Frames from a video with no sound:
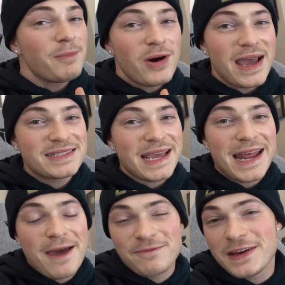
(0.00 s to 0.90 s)
Bumble has
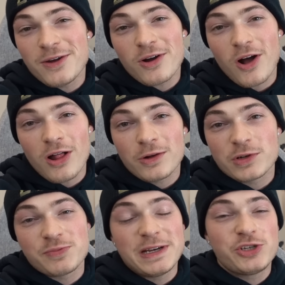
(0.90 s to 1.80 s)
in-app video calling,
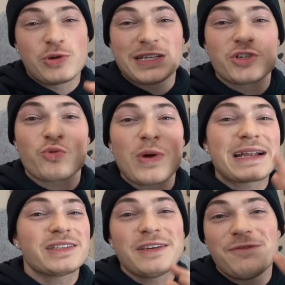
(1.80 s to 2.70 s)
which means you can
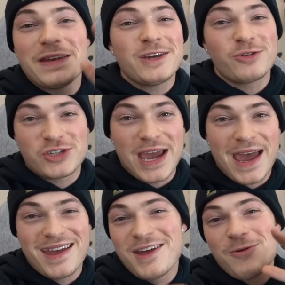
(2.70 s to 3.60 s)
directly video
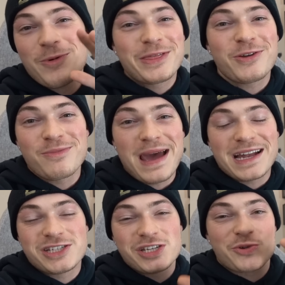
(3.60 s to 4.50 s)
chat with your
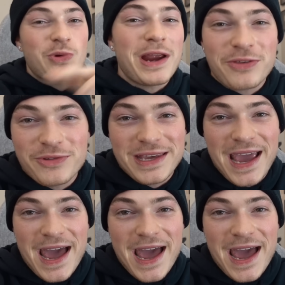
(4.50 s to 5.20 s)
matches right through the